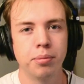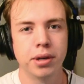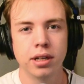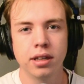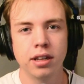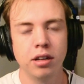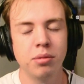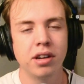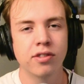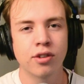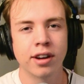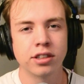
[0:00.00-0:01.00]
a little bit of
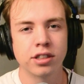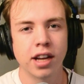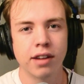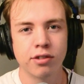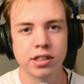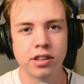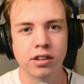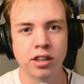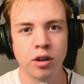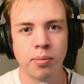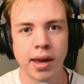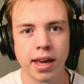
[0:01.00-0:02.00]
cringe in every song
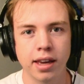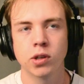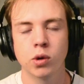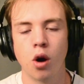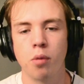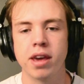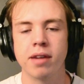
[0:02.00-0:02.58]
you make. Quote me.